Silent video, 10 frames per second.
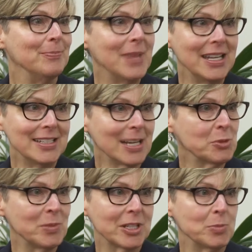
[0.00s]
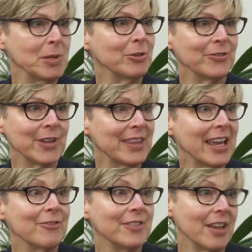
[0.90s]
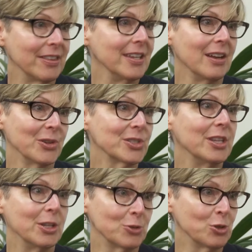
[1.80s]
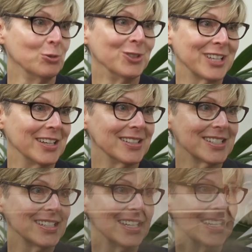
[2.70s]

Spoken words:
many times because people feel they have nothing else in their toolkit.